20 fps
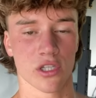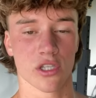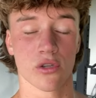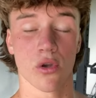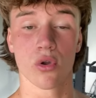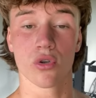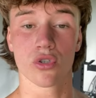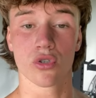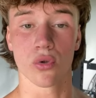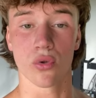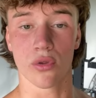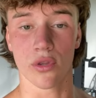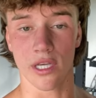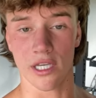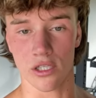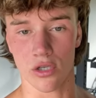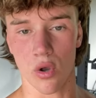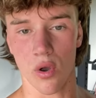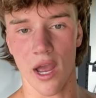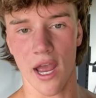Those two things
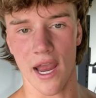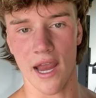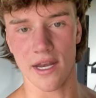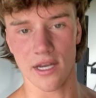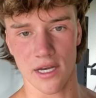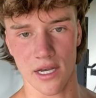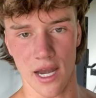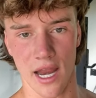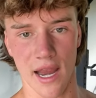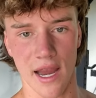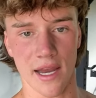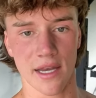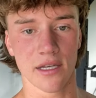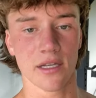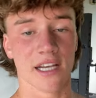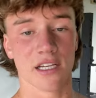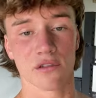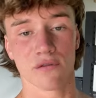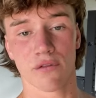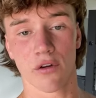go hand in hand.
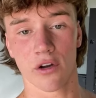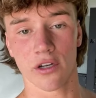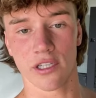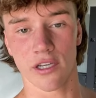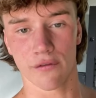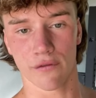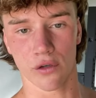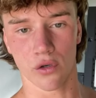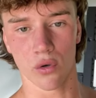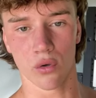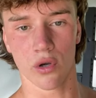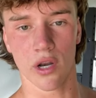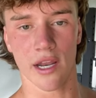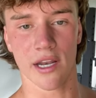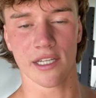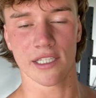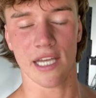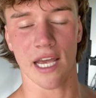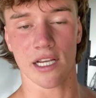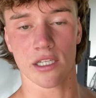It is very difficult and
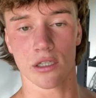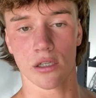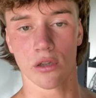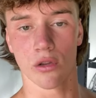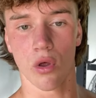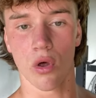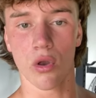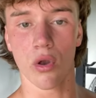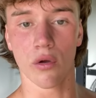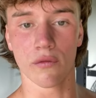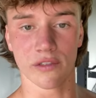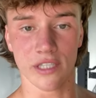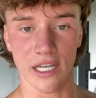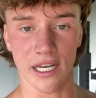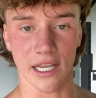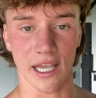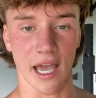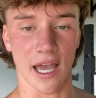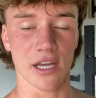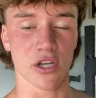it takes a lot of
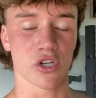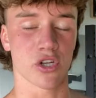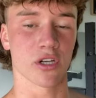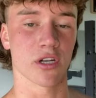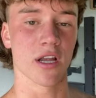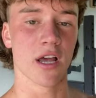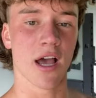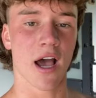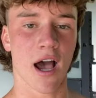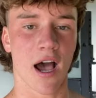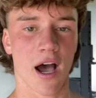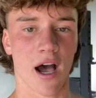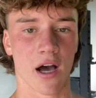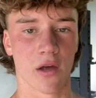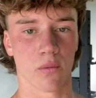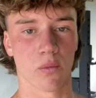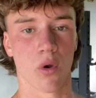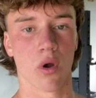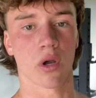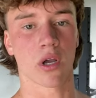dedication, hard
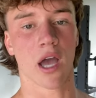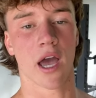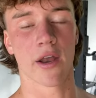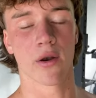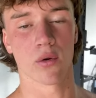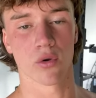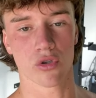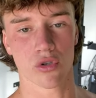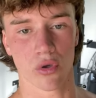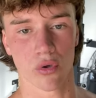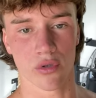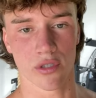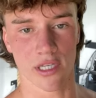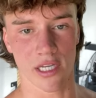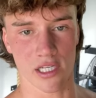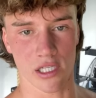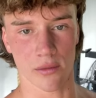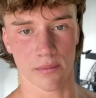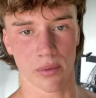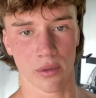work, and also
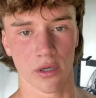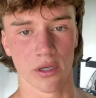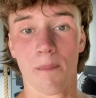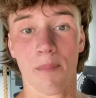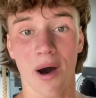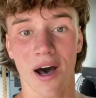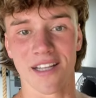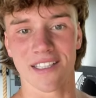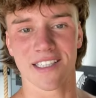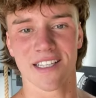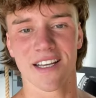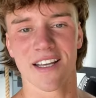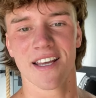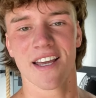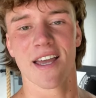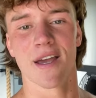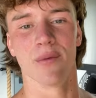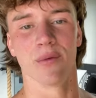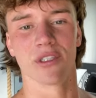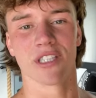discipline. But
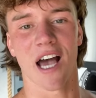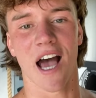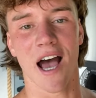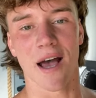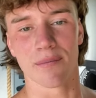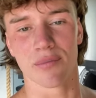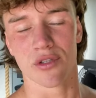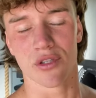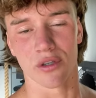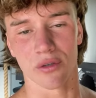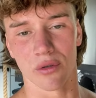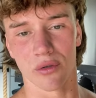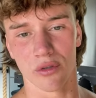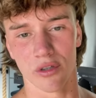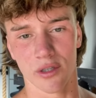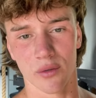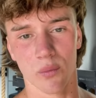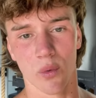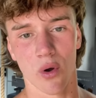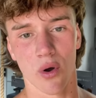it was
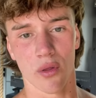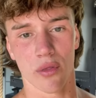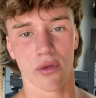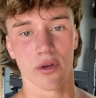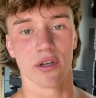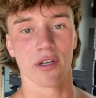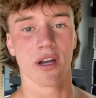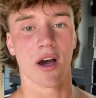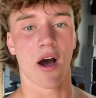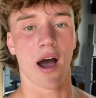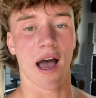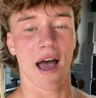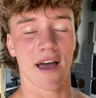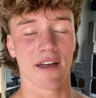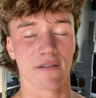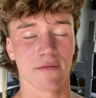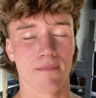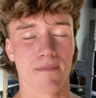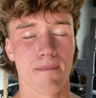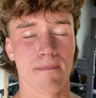absolutely worth it. I
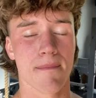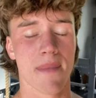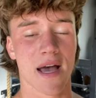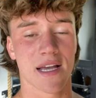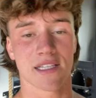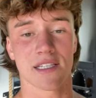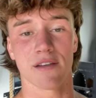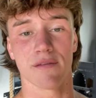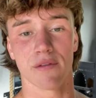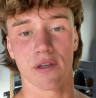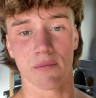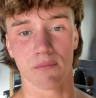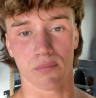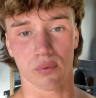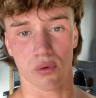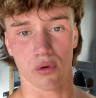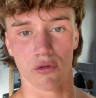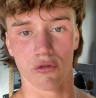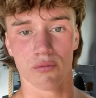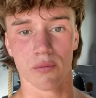had massive
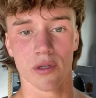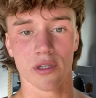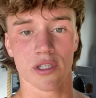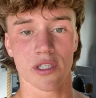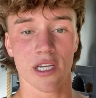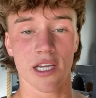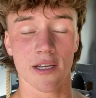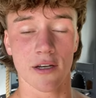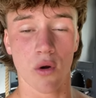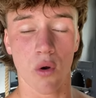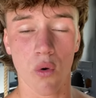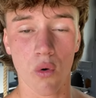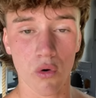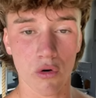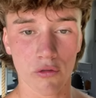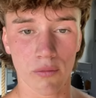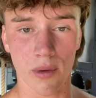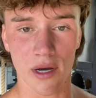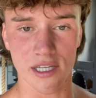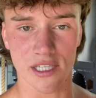improvements in all
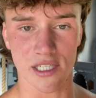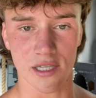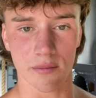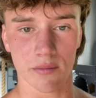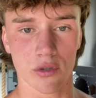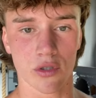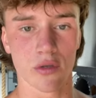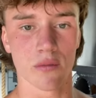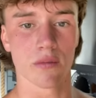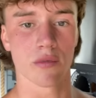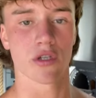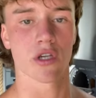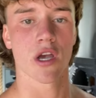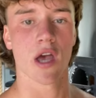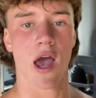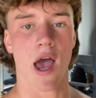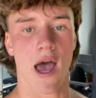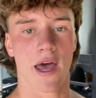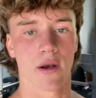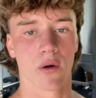of my symptoms,
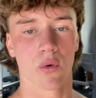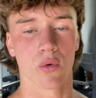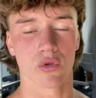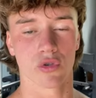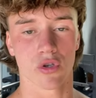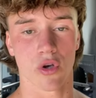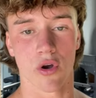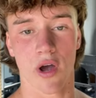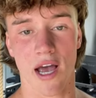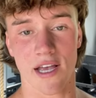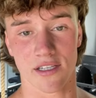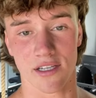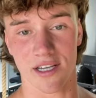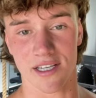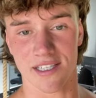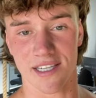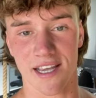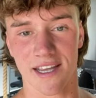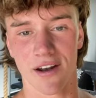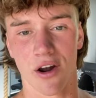and also, as I
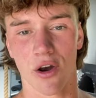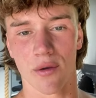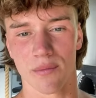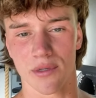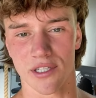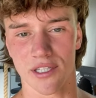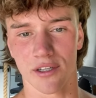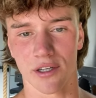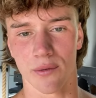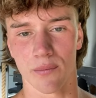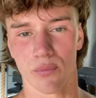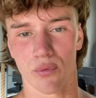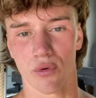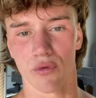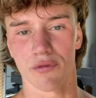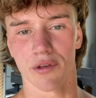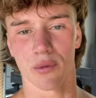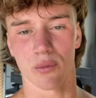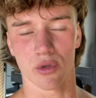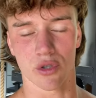said, I'm still
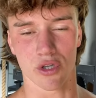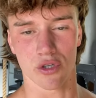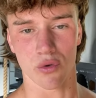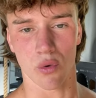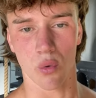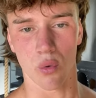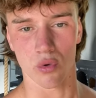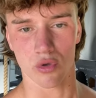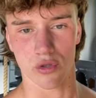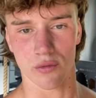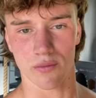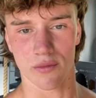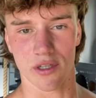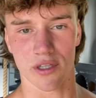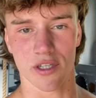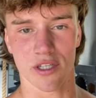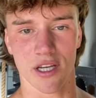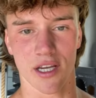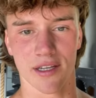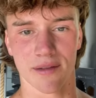improving, which is awesome to
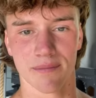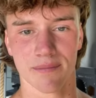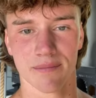see.